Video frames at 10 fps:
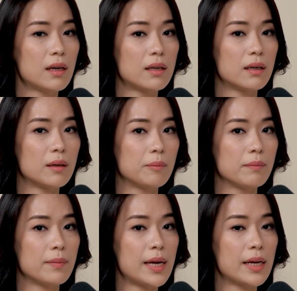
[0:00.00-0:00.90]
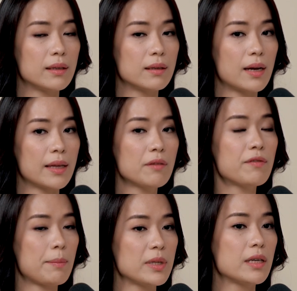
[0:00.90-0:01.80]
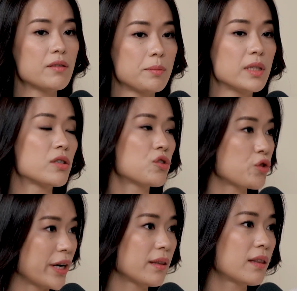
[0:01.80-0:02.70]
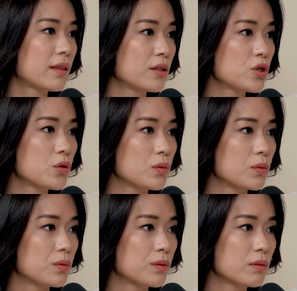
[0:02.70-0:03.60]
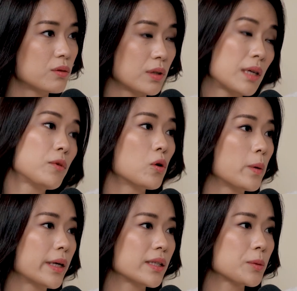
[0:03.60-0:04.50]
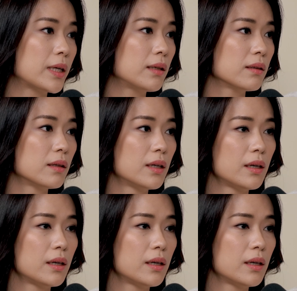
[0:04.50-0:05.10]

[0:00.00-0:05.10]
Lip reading: And I think family gives me the strength to keep going as well.